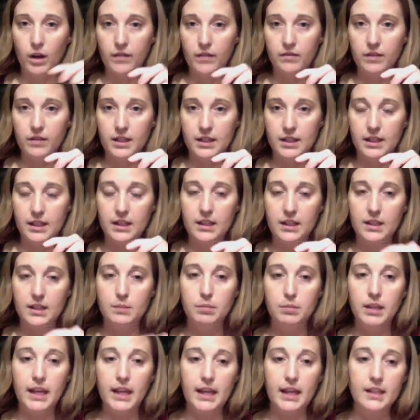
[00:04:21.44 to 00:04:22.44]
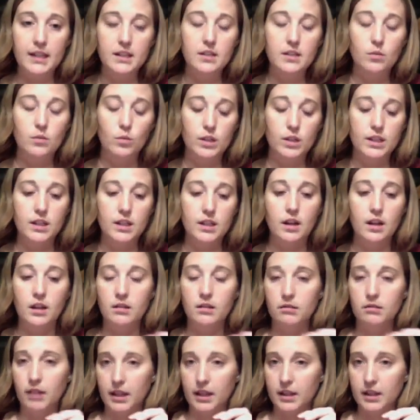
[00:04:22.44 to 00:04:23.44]
is in this plant, what's on
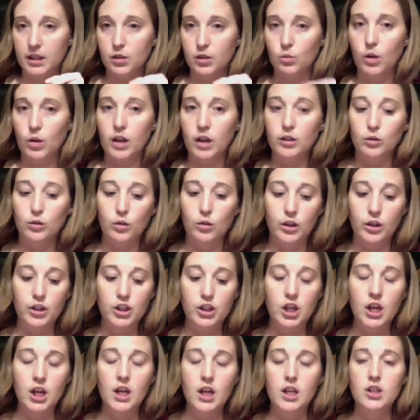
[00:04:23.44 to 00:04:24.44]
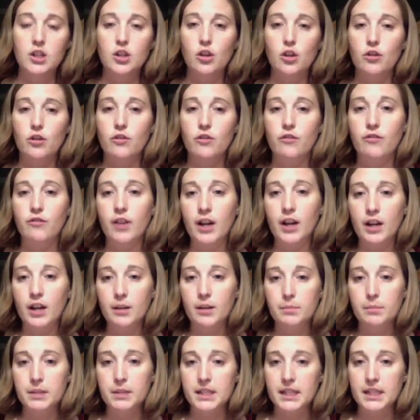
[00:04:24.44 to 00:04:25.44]
like this wild orange. So they're very
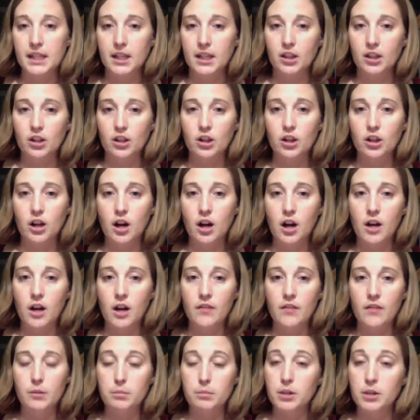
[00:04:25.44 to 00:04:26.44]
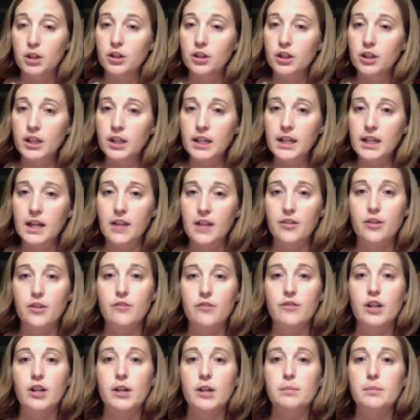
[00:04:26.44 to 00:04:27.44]
particular on the purity, and they're
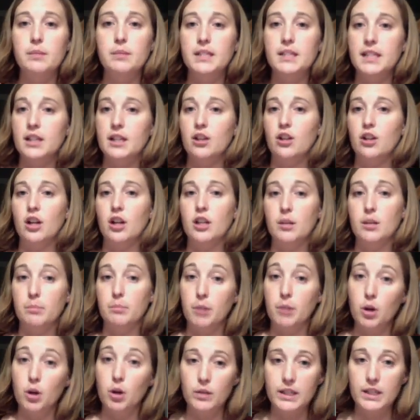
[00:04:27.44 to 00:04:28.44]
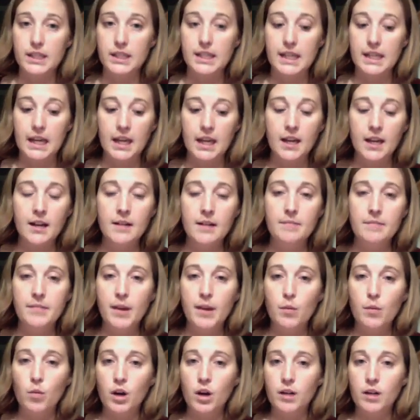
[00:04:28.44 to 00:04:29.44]
very particular on the potency. They
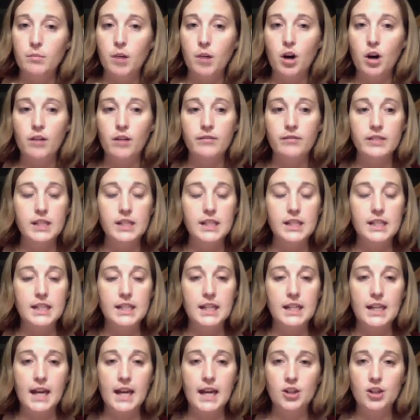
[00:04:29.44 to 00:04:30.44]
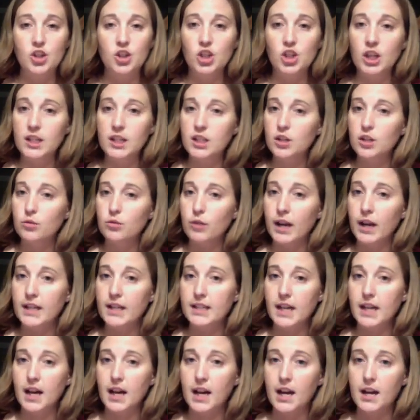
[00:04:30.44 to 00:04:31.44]
want them harvested at just the right
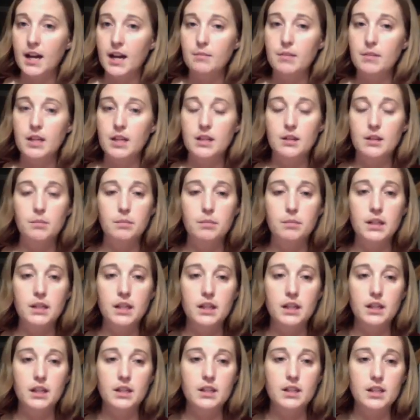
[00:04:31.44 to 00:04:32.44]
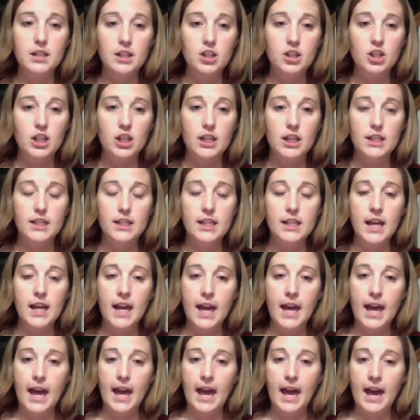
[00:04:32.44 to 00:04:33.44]
time in the peak conditions,
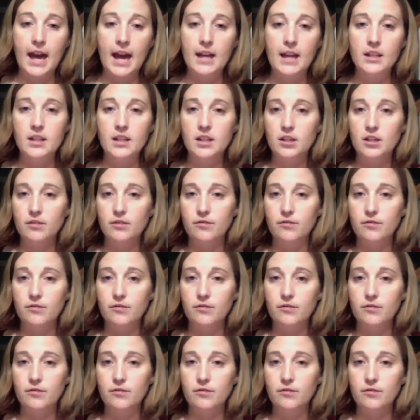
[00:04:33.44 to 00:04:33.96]
and